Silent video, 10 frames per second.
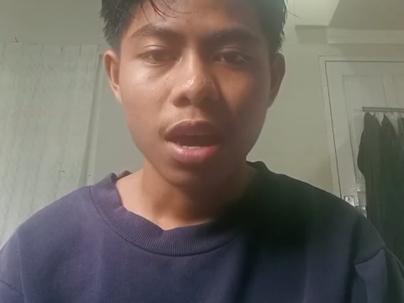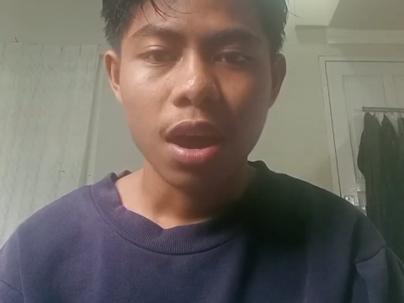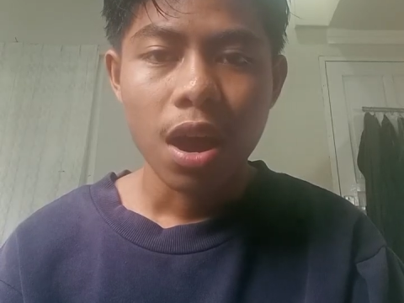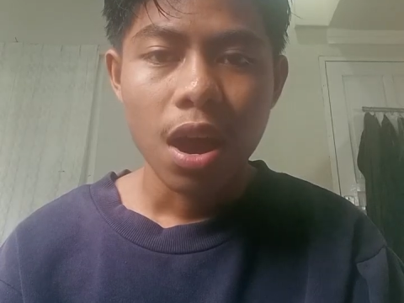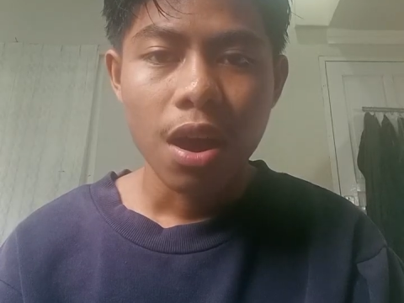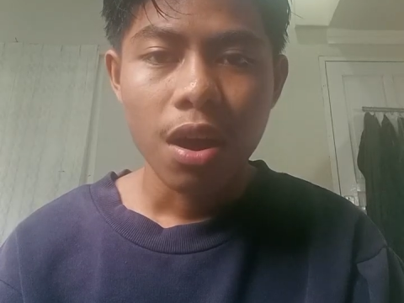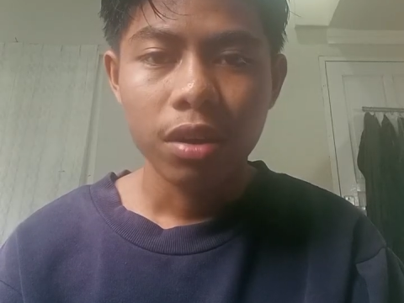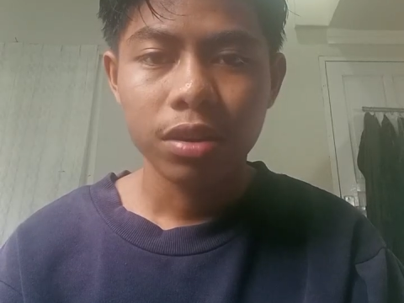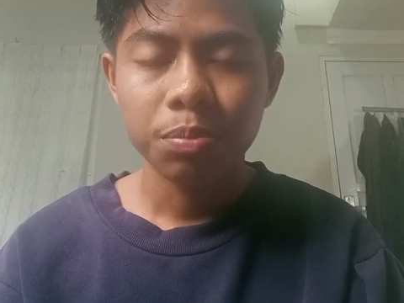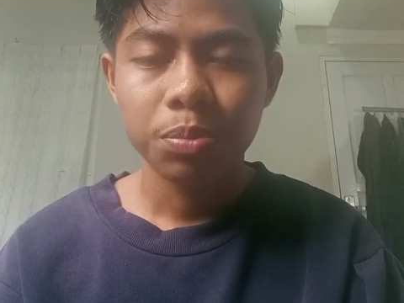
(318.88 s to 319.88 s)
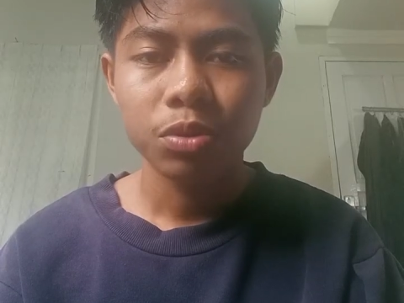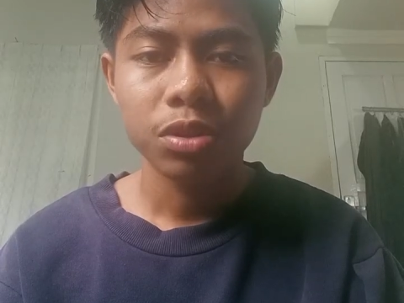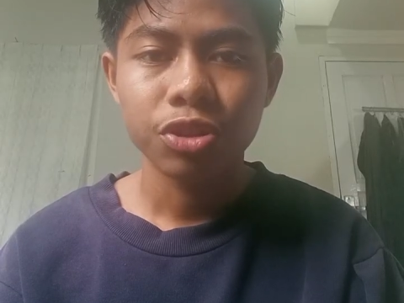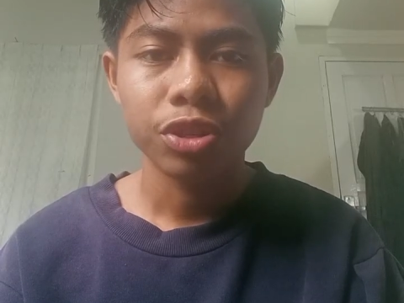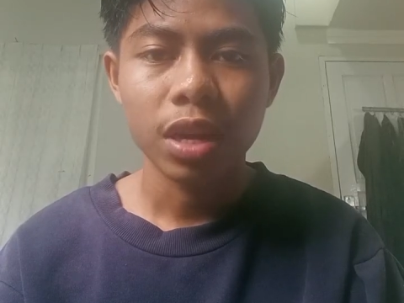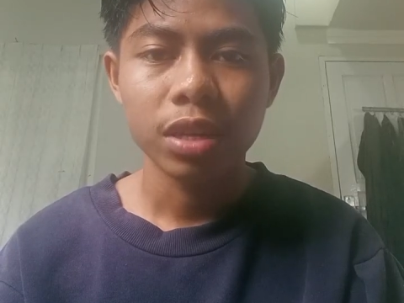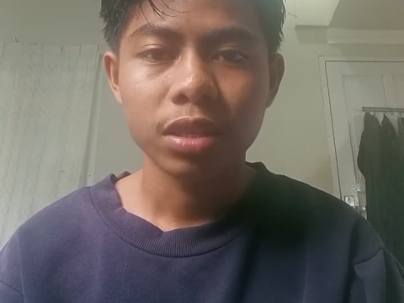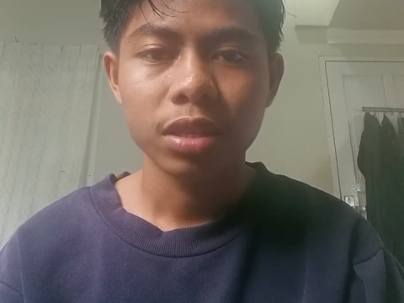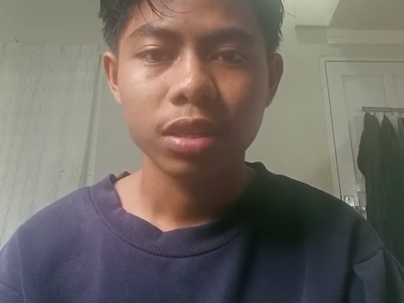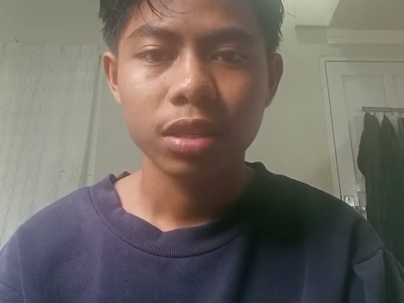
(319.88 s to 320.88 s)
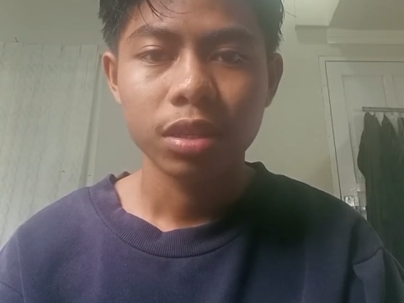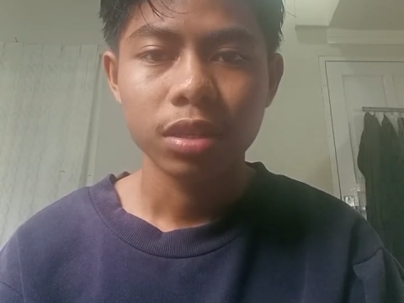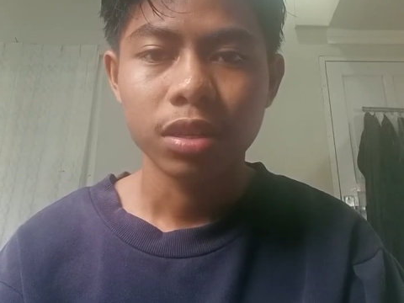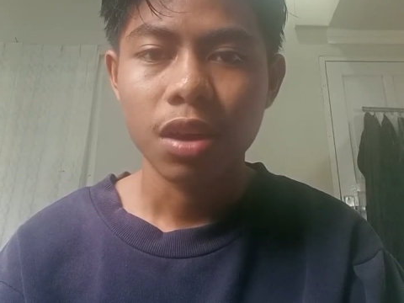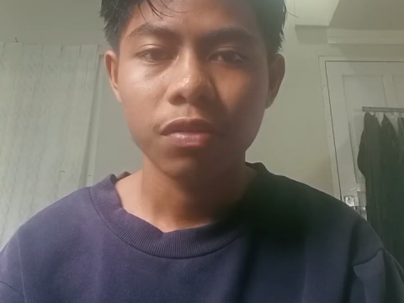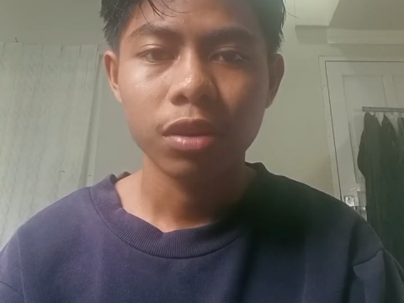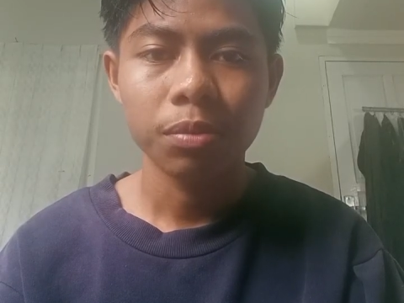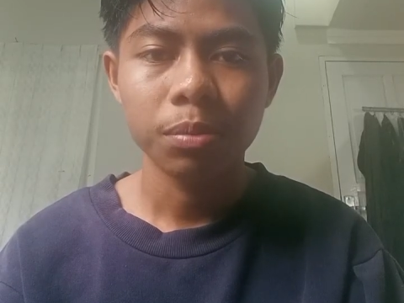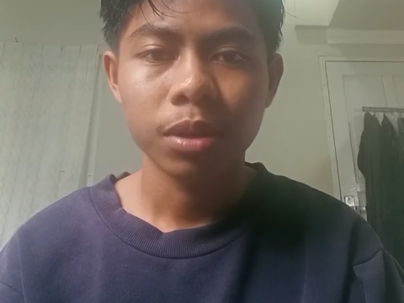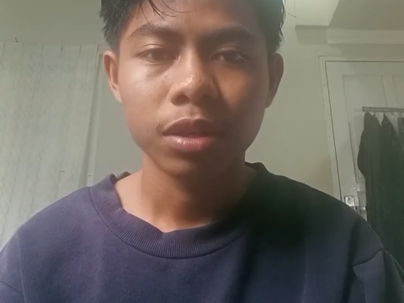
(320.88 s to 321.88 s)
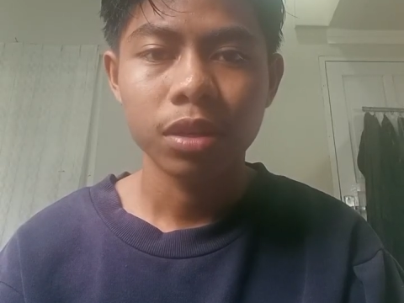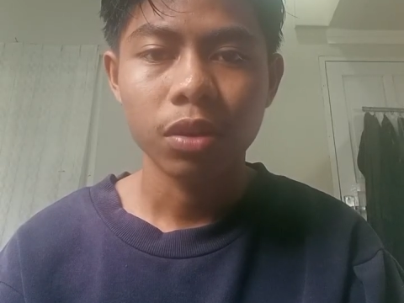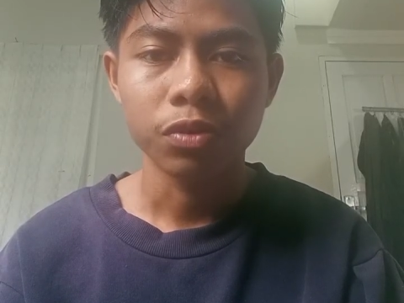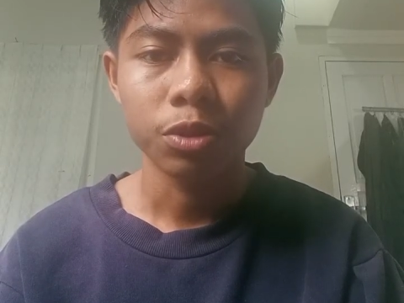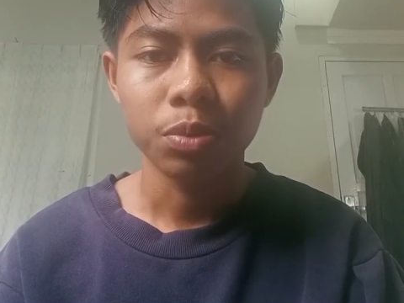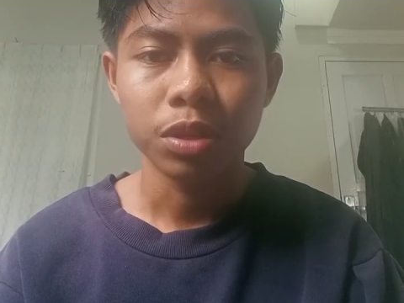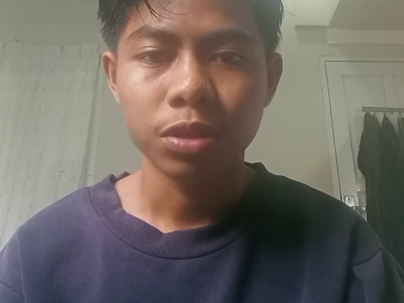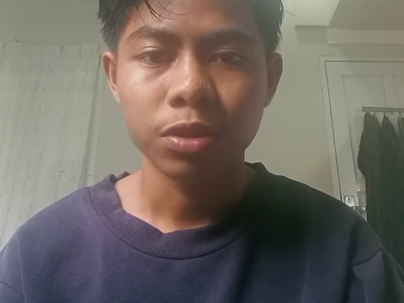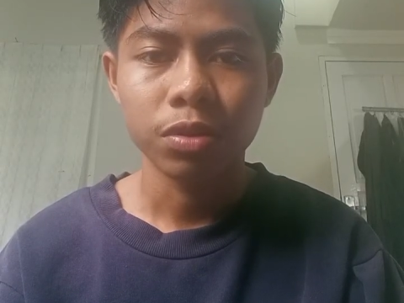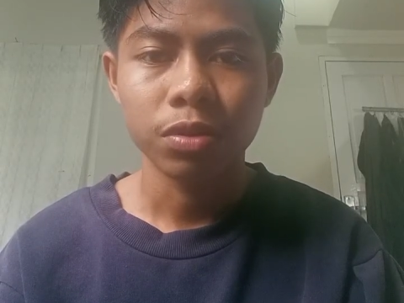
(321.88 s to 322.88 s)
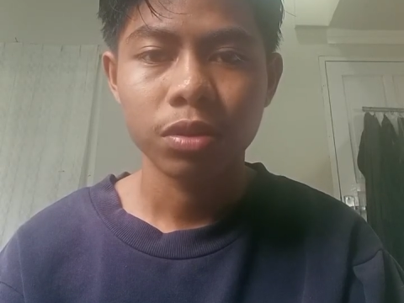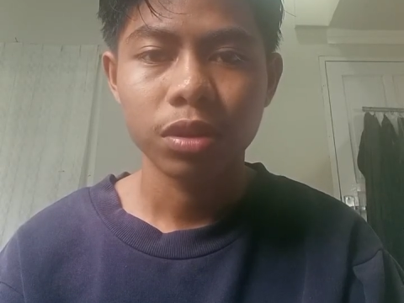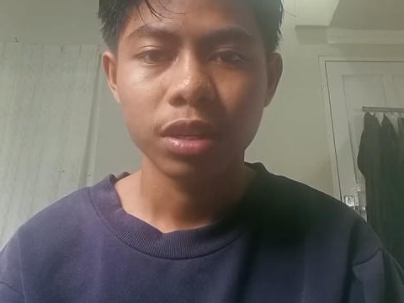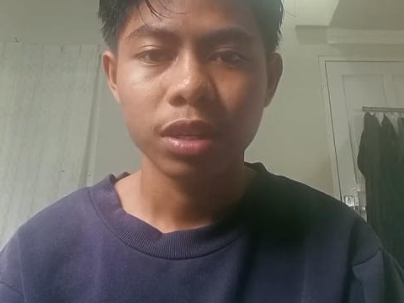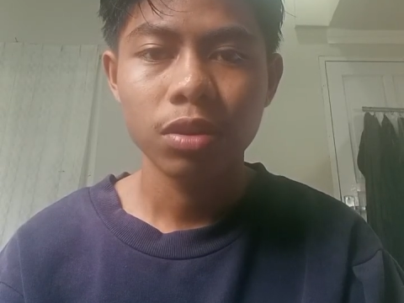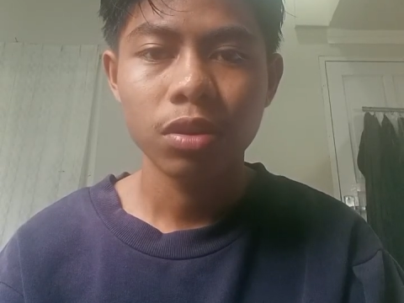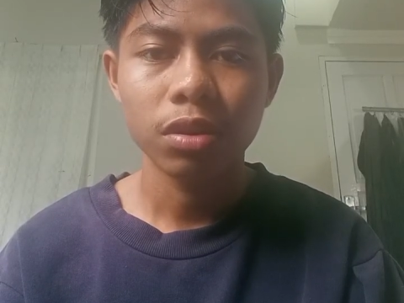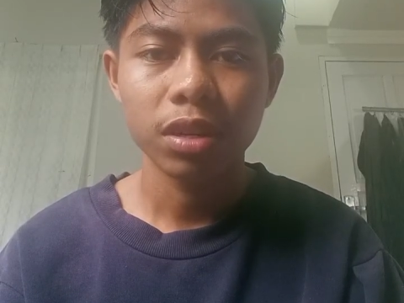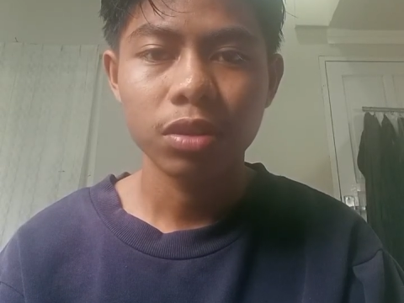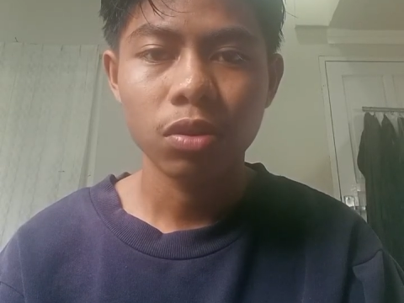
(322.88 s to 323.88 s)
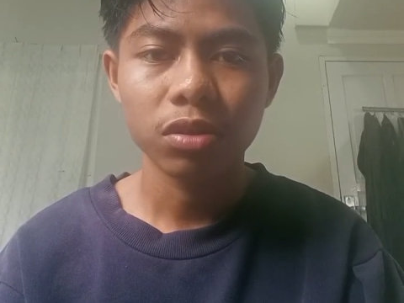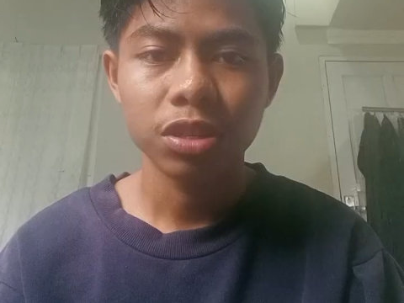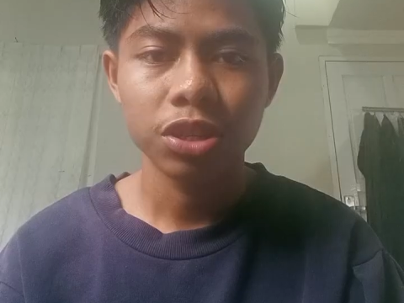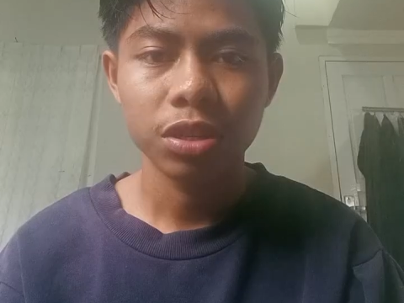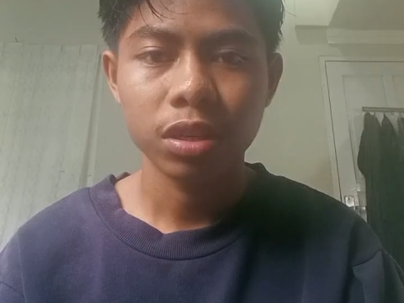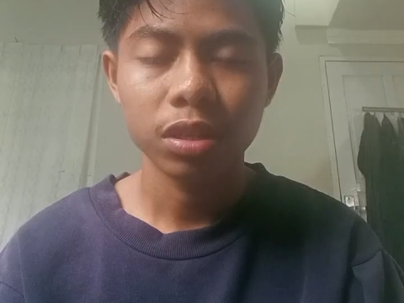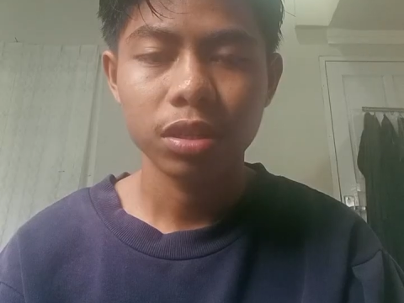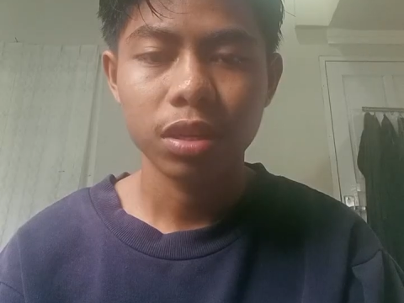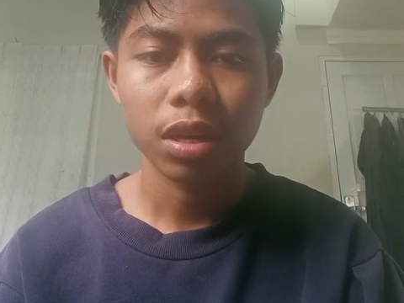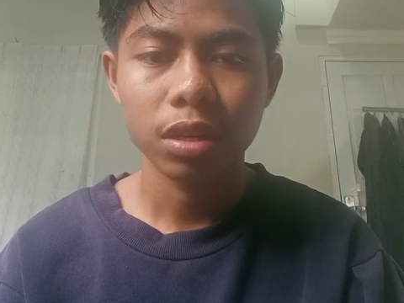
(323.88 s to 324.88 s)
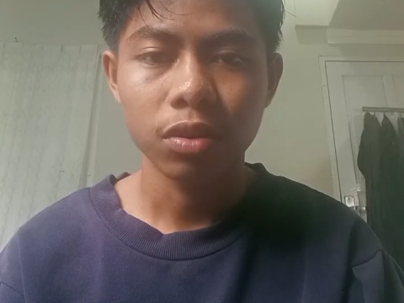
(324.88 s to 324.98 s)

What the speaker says: computer science, the development of speech recognition technology,